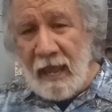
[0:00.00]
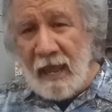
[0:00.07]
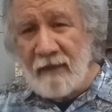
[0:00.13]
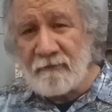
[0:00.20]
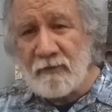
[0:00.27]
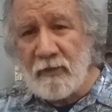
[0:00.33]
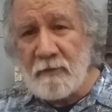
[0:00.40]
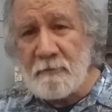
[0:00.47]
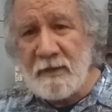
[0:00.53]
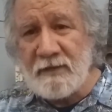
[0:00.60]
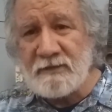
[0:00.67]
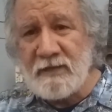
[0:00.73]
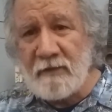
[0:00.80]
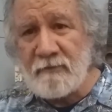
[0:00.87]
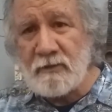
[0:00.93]
And for the
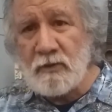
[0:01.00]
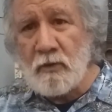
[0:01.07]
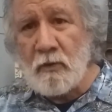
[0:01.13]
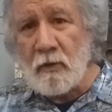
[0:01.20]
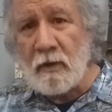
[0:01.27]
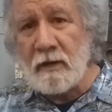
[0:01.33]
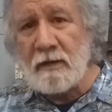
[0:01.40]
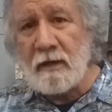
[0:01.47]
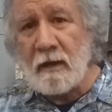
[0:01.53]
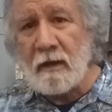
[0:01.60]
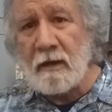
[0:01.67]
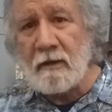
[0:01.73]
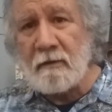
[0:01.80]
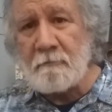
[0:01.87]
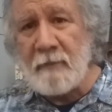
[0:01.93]
B7 chord,
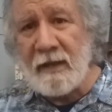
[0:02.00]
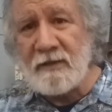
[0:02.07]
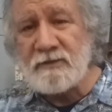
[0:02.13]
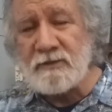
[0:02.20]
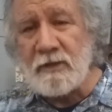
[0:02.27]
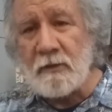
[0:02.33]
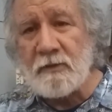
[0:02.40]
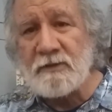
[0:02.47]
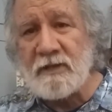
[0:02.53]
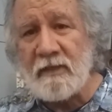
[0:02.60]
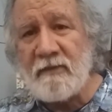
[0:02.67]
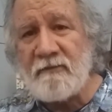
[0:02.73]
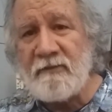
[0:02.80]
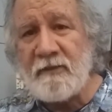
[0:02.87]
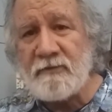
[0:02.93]
our bass note is on
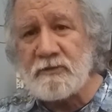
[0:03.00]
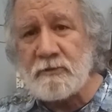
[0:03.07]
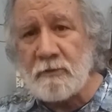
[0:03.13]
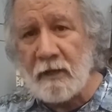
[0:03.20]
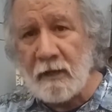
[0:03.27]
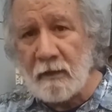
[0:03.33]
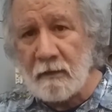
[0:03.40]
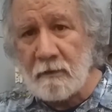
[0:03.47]
the 5th string.